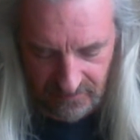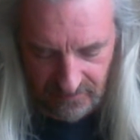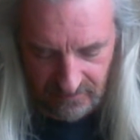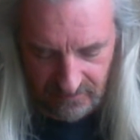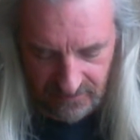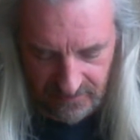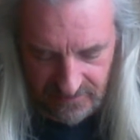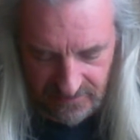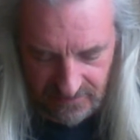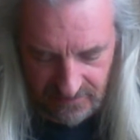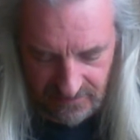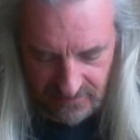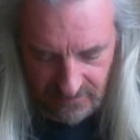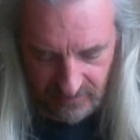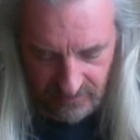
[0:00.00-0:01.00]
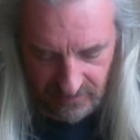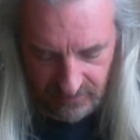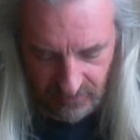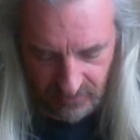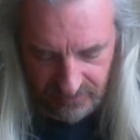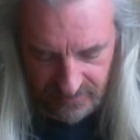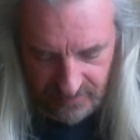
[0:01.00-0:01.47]
Mostly to do with the
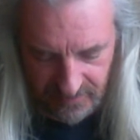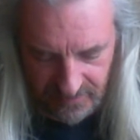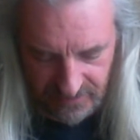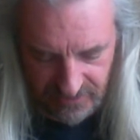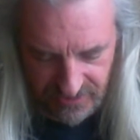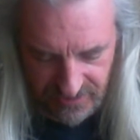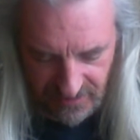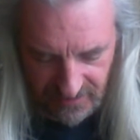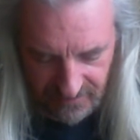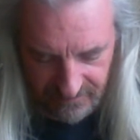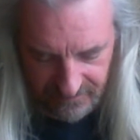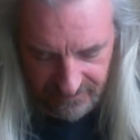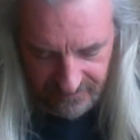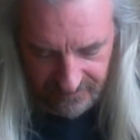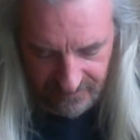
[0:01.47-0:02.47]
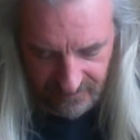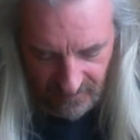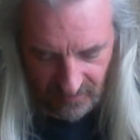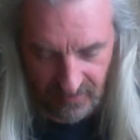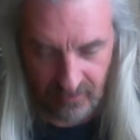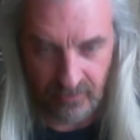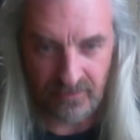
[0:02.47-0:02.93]
borders being shut.
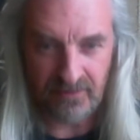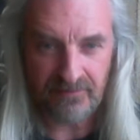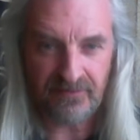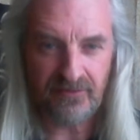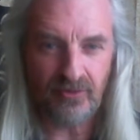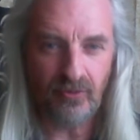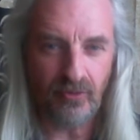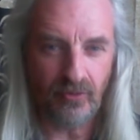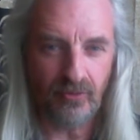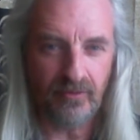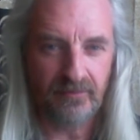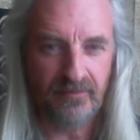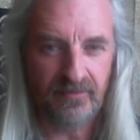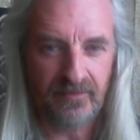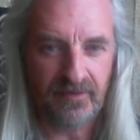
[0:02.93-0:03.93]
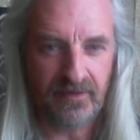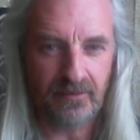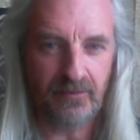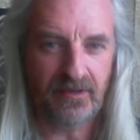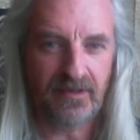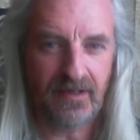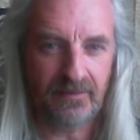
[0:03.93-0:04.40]
Who would have thought that it
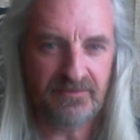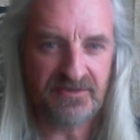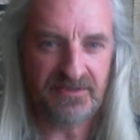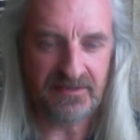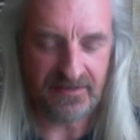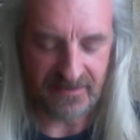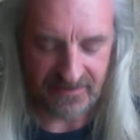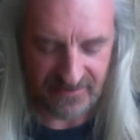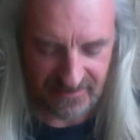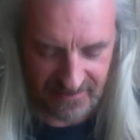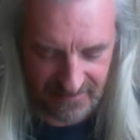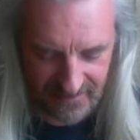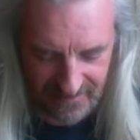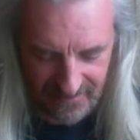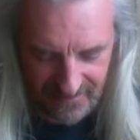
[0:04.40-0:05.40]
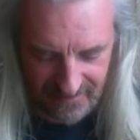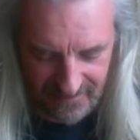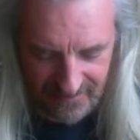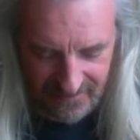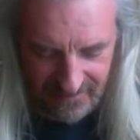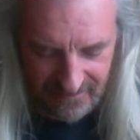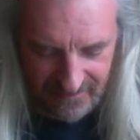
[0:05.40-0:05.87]
would have come to this?
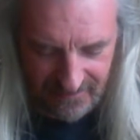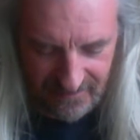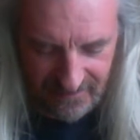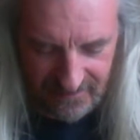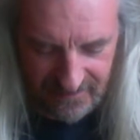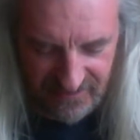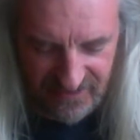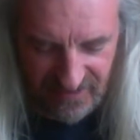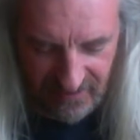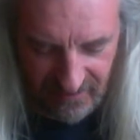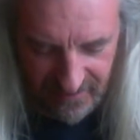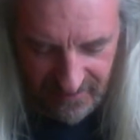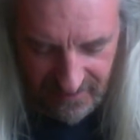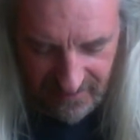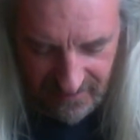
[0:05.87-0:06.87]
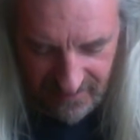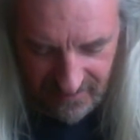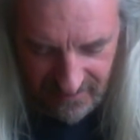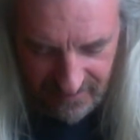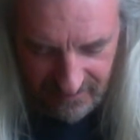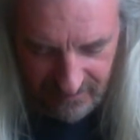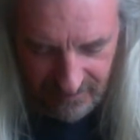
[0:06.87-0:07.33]
An entire
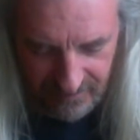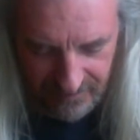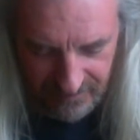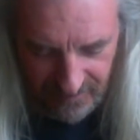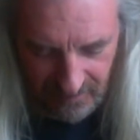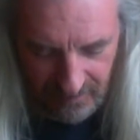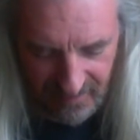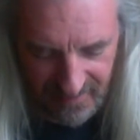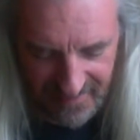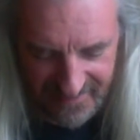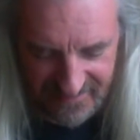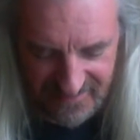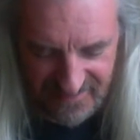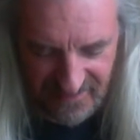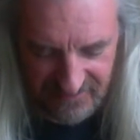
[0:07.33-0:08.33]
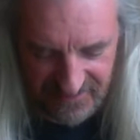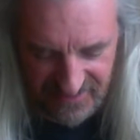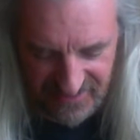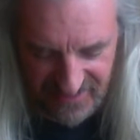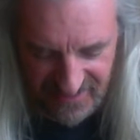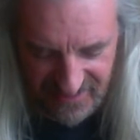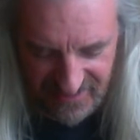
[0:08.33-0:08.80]
planetary
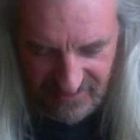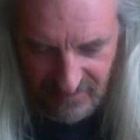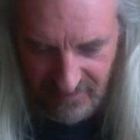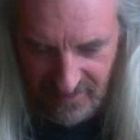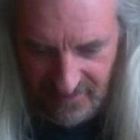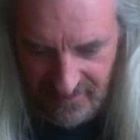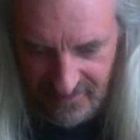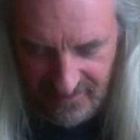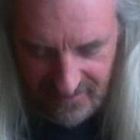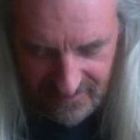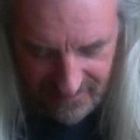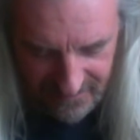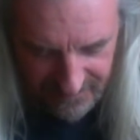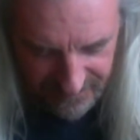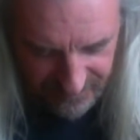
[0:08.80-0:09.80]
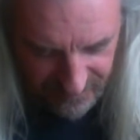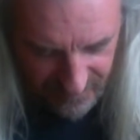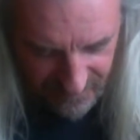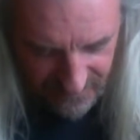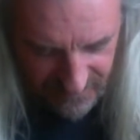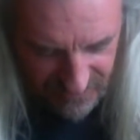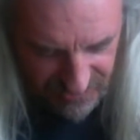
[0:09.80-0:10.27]
system
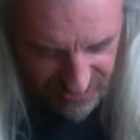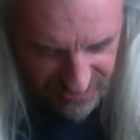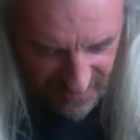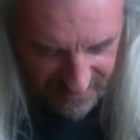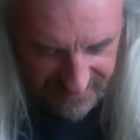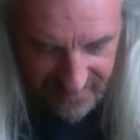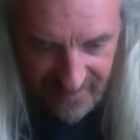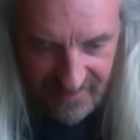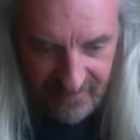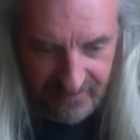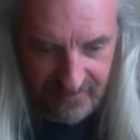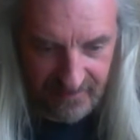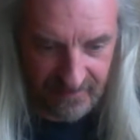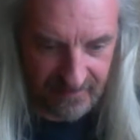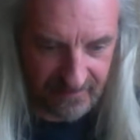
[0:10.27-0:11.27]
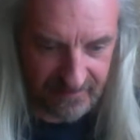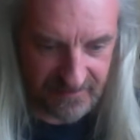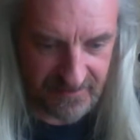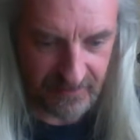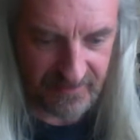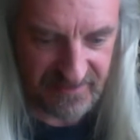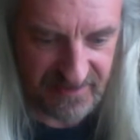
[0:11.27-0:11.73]
shut down
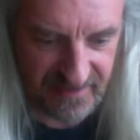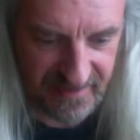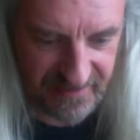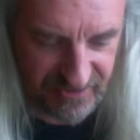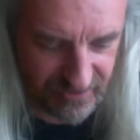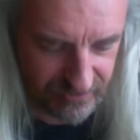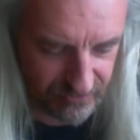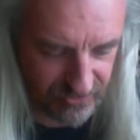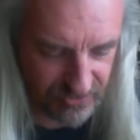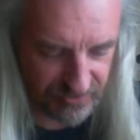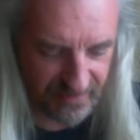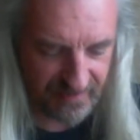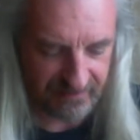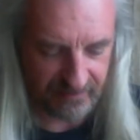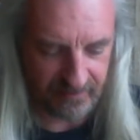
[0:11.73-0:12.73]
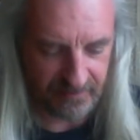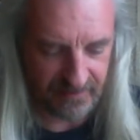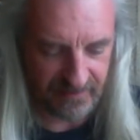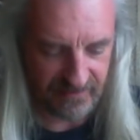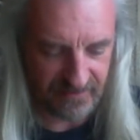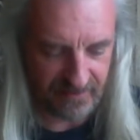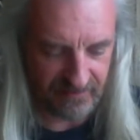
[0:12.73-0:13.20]
to international travel
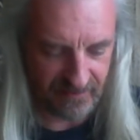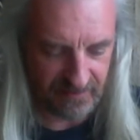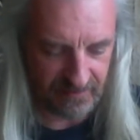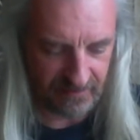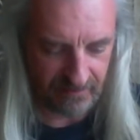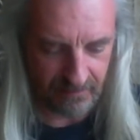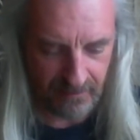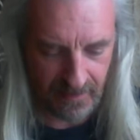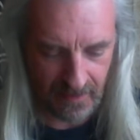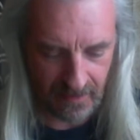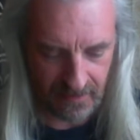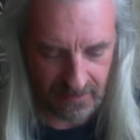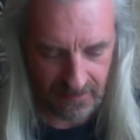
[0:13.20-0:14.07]
because of a little bug.